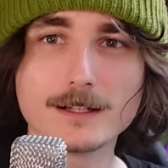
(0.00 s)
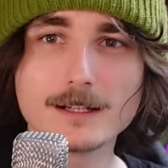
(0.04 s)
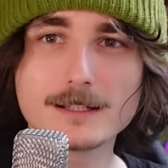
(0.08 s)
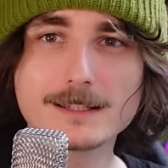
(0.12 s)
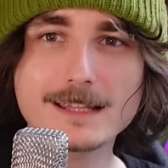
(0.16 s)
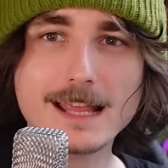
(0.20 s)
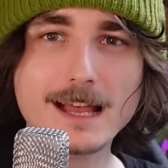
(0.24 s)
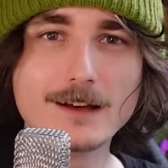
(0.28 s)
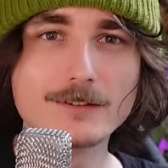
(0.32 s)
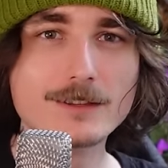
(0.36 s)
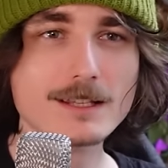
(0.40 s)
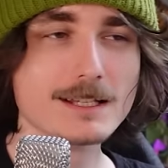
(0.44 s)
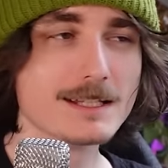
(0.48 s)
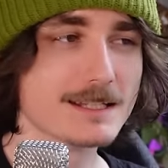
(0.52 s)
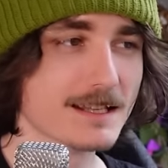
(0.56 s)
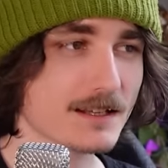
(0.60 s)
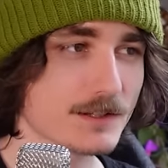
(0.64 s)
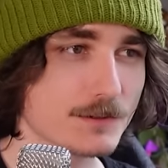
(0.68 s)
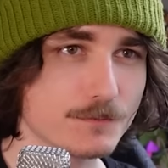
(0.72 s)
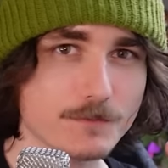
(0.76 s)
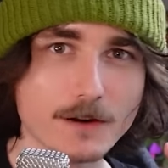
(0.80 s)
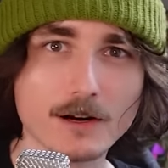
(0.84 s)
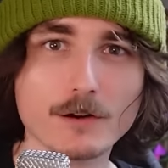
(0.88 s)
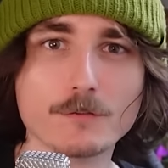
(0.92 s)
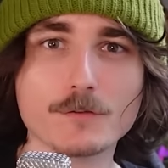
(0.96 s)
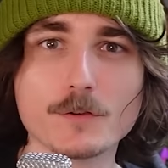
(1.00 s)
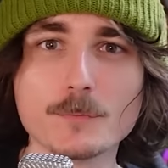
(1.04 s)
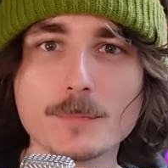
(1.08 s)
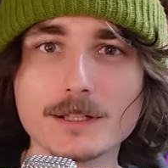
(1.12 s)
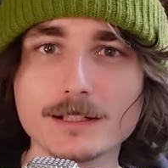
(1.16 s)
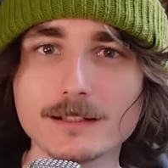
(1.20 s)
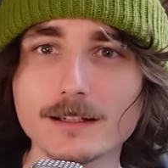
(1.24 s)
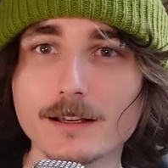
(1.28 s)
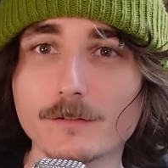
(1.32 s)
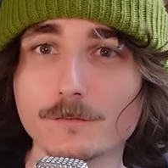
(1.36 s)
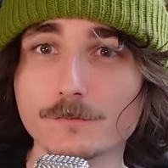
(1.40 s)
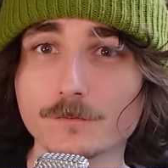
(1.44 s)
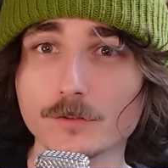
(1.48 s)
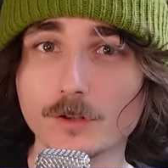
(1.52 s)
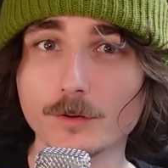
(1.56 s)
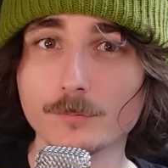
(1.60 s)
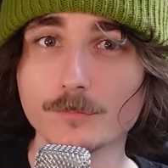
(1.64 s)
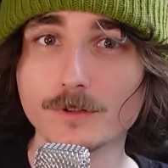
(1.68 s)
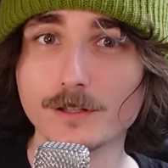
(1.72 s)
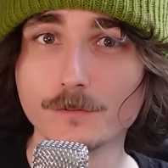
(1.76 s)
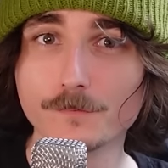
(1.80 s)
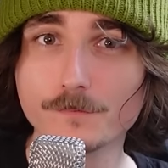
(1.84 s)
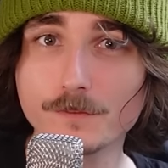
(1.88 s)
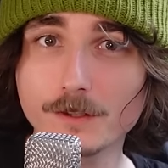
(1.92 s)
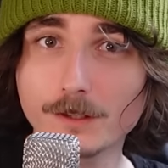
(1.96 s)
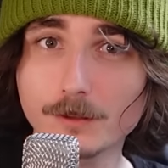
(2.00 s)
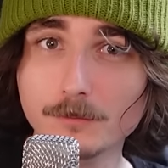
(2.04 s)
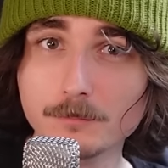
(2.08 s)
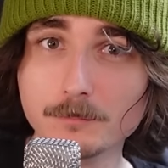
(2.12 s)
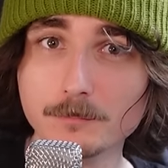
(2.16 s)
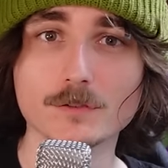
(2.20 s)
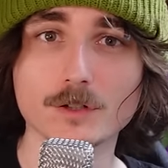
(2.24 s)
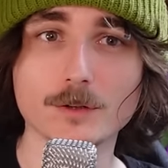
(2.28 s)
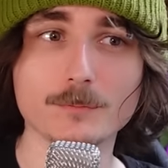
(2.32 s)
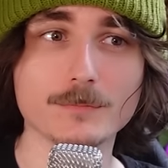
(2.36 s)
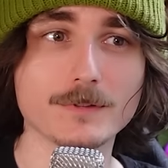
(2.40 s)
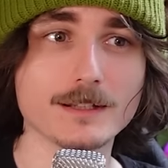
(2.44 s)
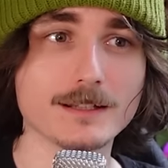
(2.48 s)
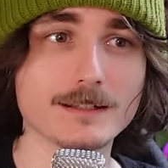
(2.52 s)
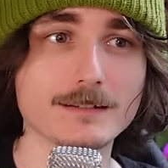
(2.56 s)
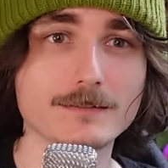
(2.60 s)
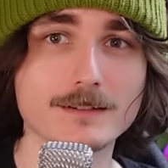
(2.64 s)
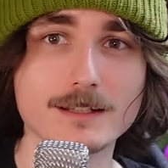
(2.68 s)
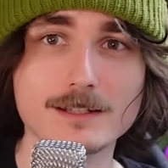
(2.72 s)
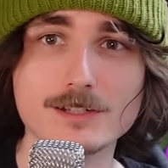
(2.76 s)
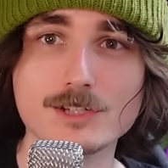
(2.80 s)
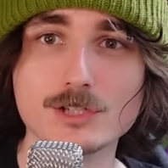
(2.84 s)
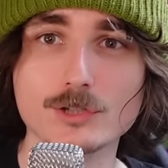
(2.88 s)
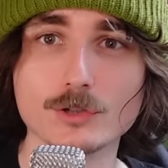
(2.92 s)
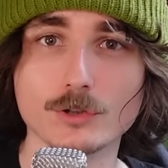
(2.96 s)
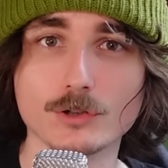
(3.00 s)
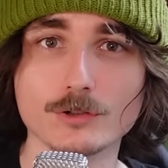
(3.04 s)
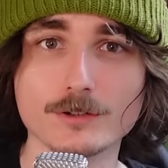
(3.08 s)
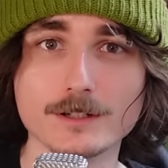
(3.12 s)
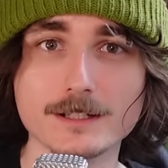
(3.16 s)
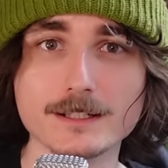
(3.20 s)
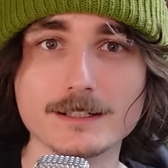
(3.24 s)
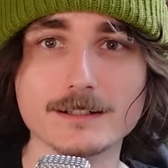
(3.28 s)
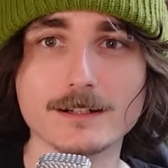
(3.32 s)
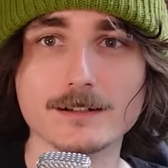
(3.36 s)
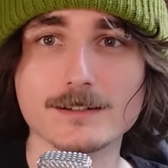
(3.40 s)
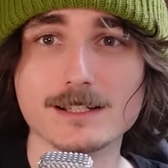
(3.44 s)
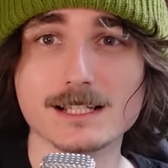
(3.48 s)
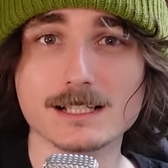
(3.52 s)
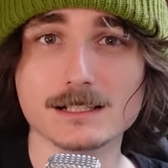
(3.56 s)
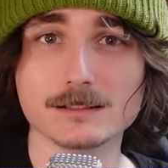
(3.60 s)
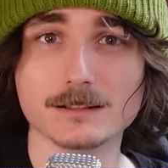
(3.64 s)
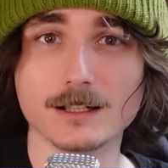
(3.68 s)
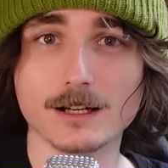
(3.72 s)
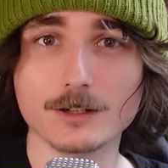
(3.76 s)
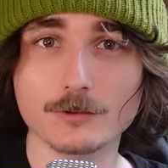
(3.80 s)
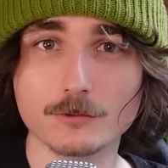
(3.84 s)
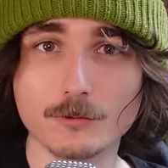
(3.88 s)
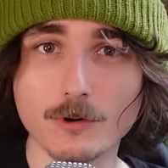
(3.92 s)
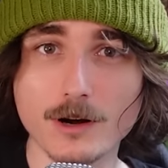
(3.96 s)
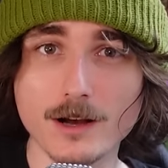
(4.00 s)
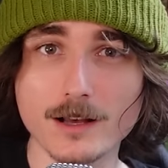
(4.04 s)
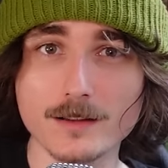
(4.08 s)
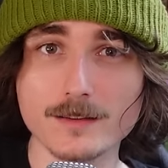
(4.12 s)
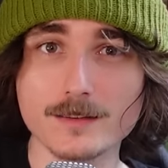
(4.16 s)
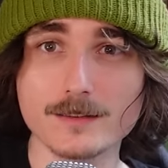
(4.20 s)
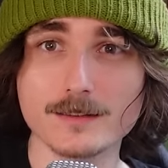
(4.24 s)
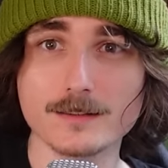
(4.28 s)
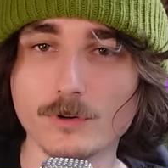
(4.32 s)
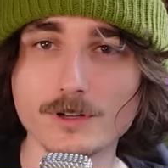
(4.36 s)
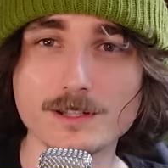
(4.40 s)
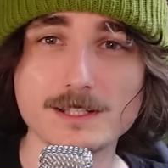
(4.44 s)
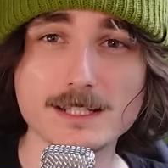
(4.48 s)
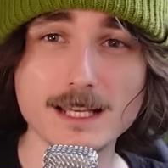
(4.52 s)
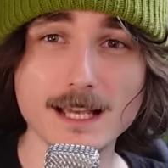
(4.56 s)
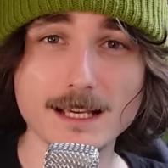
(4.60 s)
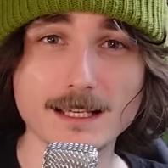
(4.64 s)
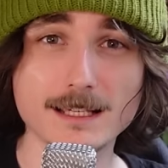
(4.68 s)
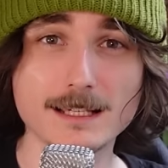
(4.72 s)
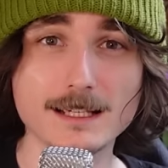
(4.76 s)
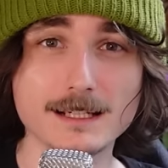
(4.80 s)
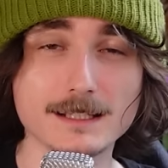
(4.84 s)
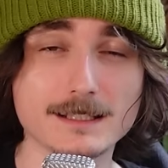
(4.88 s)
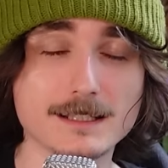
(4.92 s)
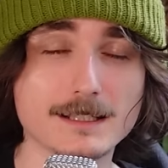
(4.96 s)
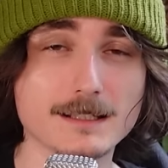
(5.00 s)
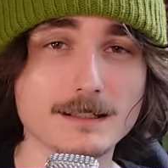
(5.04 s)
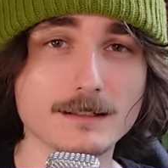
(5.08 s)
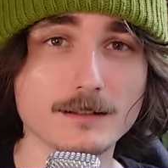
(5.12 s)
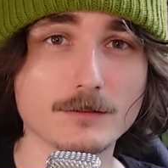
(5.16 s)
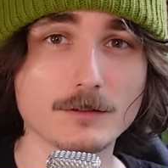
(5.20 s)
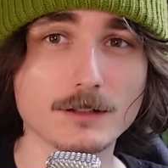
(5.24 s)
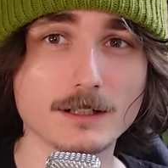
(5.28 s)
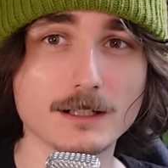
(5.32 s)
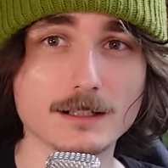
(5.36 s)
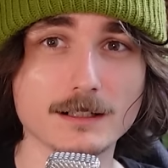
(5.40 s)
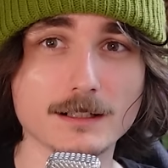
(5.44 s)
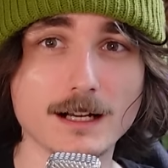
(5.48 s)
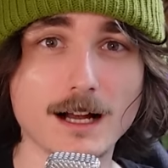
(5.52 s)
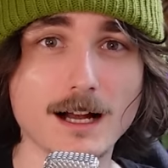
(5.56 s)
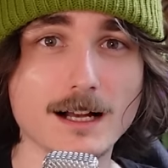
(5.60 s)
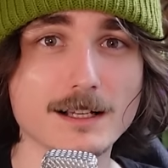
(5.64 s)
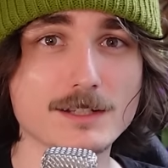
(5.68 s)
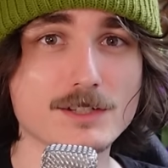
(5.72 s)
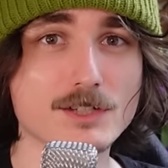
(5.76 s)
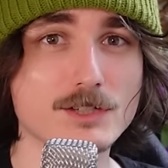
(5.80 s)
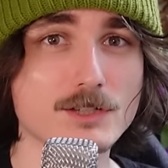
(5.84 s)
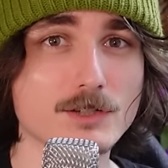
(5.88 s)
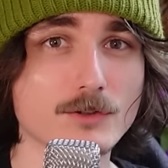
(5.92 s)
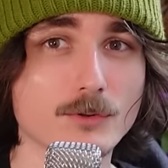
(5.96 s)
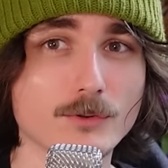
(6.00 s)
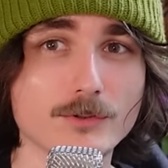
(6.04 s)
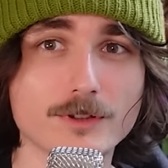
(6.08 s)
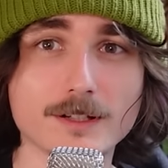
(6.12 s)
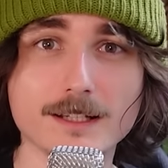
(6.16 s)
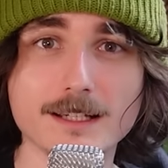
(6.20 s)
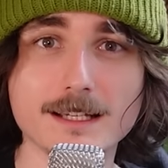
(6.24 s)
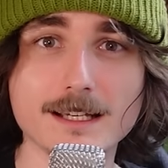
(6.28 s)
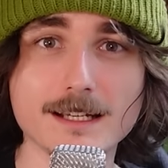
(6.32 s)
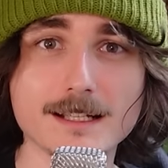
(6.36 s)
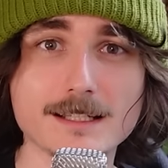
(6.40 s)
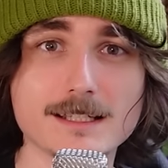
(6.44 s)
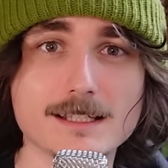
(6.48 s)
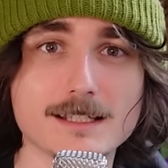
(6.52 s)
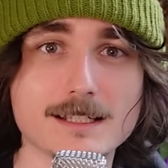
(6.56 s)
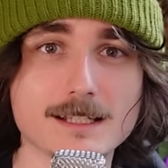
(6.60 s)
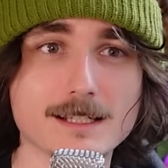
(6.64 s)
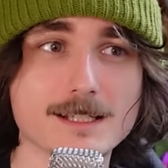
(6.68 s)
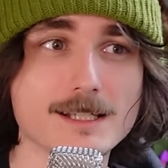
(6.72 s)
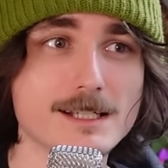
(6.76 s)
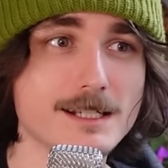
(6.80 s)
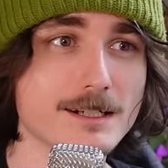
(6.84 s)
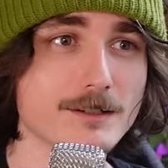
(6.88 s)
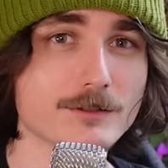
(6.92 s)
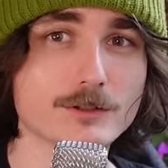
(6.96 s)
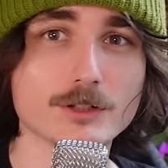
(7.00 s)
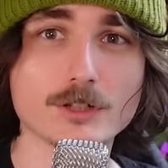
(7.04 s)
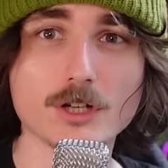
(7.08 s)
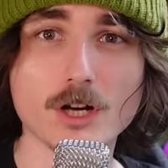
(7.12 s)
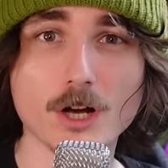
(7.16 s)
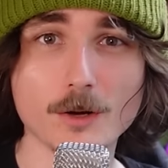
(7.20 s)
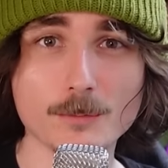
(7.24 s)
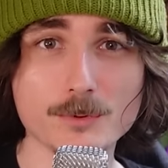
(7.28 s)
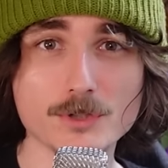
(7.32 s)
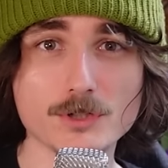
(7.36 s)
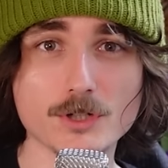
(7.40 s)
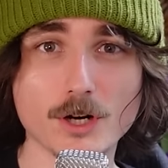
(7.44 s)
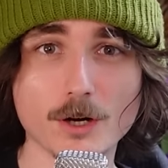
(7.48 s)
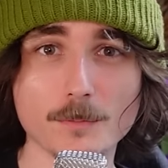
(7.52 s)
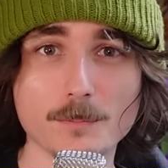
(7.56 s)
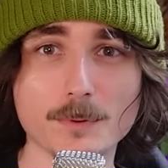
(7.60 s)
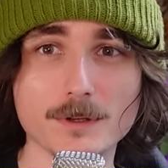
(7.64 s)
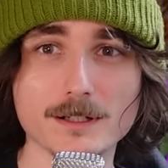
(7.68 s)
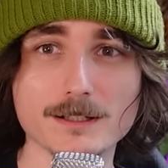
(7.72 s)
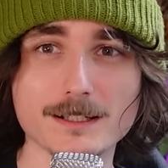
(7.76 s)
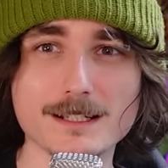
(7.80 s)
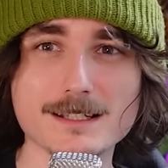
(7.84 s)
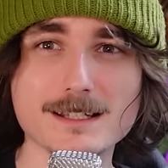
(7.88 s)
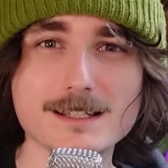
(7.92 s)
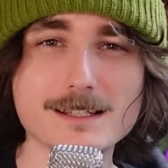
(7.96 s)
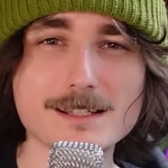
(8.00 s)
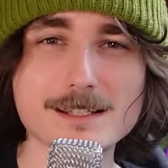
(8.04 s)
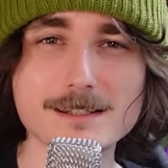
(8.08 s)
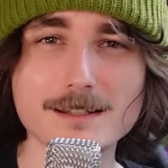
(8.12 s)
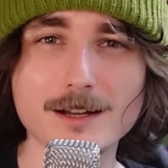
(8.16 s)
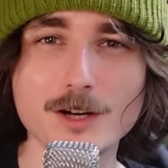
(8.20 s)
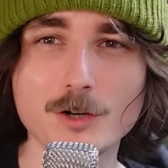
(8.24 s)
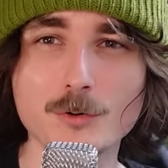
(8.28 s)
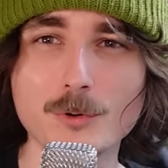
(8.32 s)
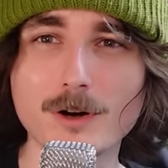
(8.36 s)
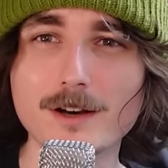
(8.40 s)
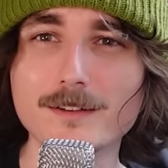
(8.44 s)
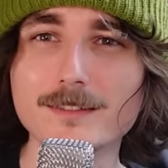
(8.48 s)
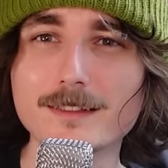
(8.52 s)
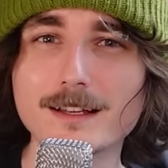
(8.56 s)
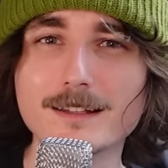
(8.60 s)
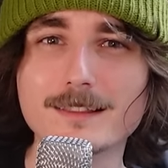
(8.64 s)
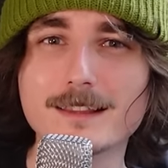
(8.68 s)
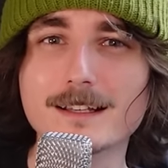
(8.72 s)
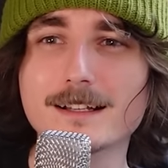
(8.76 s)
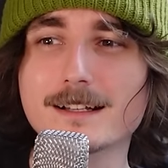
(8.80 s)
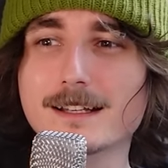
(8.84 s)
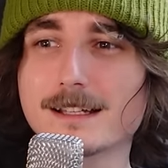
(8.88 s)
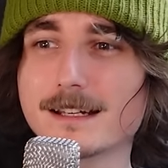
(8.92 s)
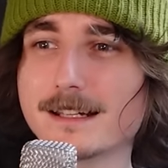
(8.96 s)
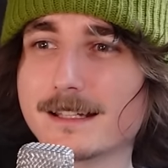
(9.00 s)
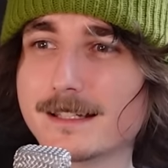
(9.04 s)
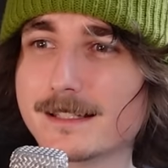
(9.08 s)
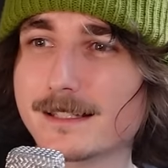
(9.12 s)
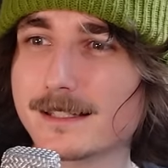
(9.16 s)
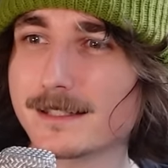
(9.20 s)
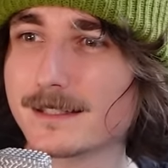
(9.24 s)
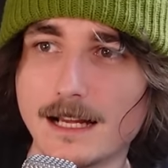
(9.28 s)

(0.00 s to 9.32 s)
Now, this sounds very familiar from the film, from the story, you know, Slugworth. Once that kid asks all the kids to steal the gobstopper. Is it Slugworth? I think it is.